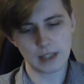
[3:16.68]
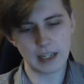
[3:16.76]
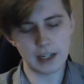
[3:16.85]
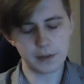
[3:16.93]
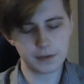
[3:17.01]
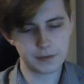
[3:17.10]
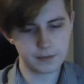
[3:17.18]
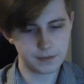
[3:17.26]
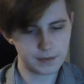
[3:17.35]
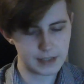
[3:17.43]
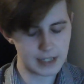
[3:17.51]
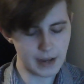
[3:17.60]
if
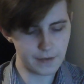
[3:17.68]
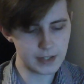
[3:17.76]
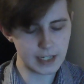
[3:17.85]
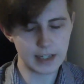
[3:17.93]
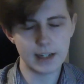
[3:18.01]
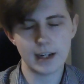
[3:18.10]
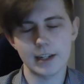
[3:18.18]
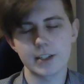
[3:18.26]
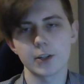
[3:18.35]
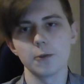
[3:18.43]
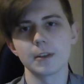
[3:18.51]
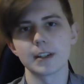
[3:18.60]

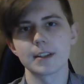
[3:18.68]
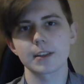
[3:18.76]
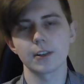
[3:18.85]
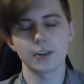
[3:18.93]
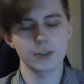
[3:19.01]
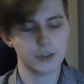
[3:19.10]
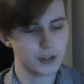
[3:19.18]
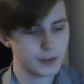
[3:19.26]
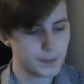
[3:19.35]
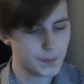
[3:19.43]
1792 did Scotch.